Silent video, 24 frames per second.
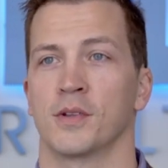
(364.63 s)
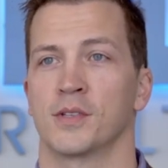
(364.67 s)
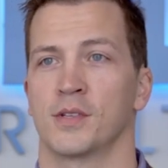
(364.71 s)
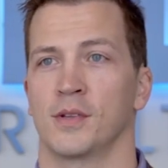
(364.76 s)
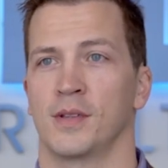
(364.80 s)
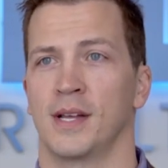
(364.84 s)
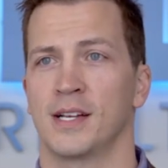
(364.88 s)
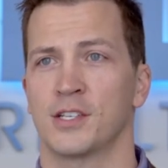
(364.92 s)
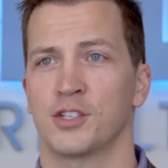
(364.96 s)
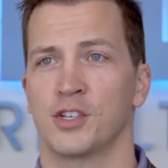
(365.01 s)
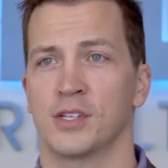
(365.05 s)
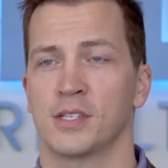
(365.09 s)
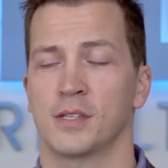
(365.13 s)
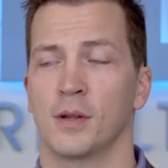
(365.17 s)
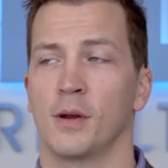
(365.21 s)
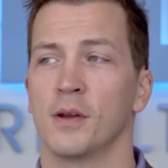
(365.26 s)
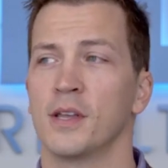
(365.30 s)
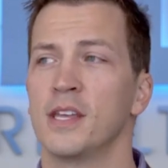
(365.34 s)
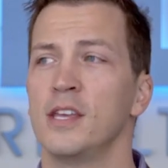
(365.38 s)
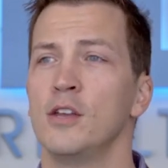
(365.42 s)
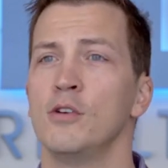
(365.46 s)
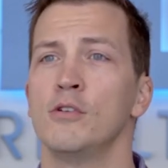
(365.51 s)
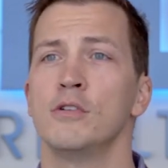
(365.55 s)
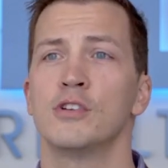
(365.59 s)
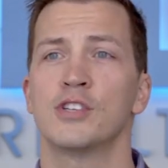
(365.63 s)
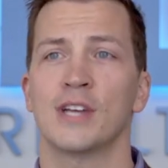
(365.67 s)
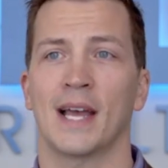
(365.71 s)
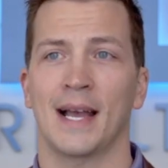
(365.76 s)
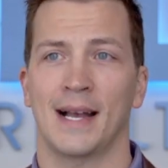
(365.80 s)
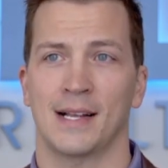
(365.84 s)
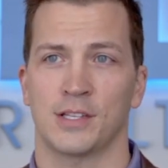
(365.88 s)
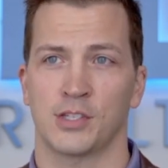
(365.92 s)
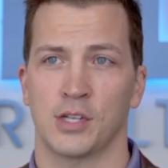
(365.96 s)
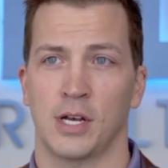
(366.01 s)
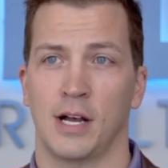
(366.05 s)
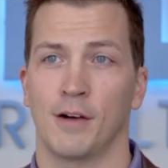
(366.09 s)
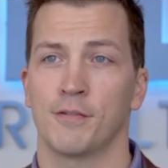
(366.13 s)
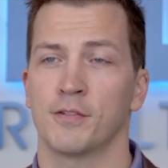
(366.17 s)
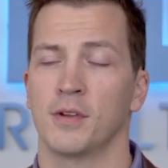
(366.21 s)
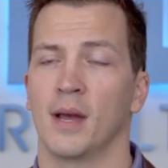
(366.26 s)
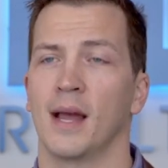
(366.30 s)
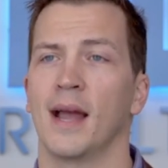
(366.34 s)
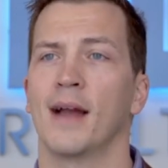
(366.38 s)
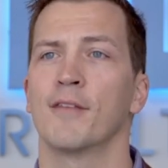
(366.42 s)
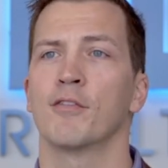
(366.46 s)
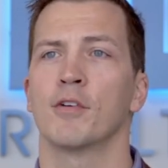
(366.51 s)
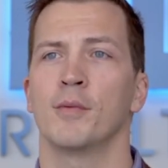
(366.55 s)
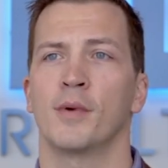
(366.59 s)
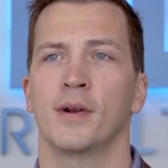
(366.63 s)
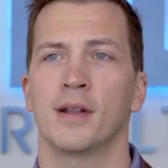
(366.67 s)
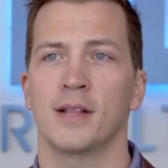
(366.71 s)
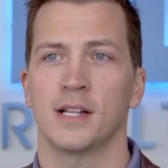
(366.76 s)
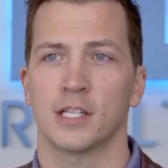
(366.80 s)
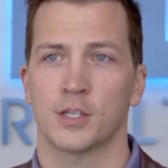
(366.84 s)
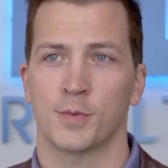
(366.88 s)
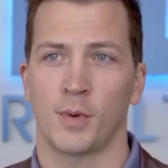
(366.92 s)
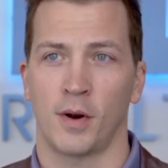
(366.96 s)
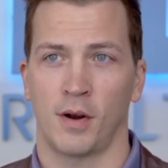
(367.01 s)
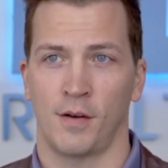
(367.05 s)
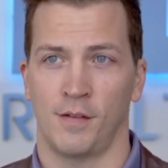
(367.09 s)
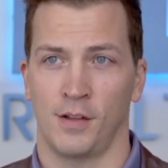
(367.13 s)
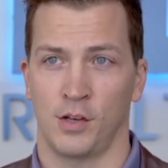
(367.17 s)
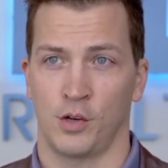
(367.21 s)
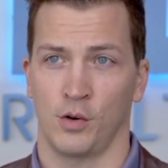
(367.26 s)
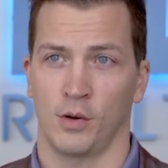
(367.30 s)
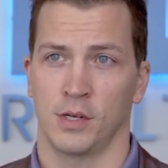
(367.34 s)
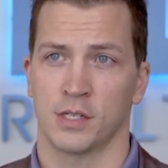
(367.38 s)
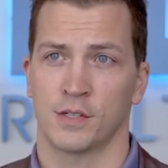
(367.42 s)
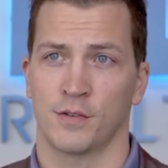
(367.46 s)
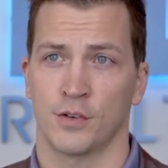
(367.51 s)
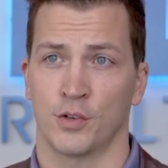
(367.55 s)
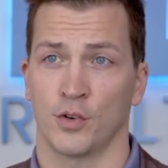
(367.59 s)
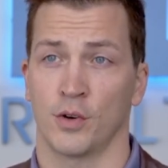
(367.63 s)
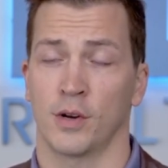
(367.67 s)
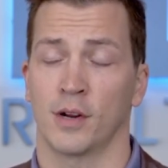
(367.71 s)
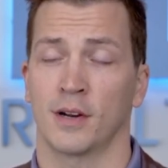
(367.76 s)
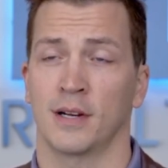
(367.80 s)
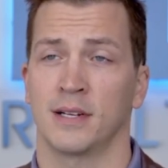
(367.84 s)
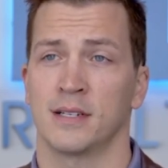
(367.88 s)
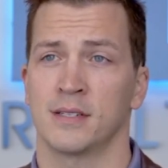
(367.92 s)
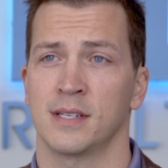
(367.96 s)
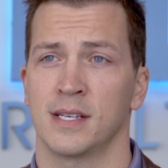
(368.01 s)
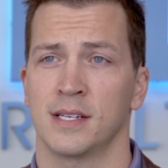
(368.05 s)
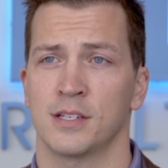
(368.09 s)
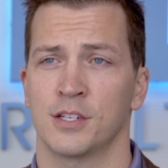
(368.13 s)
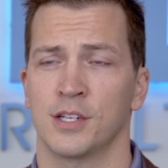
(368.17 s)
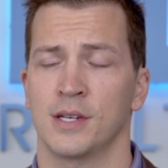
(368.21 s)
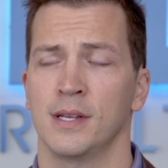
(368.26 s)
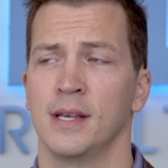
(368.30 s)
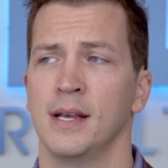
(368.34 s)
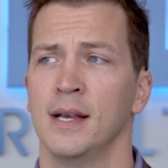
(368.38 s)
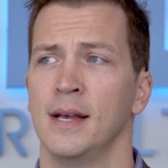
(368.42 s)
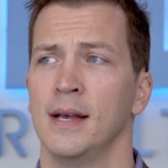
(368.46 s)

So that's just huge hats off to everybody that's part of the Toys for Joy organization.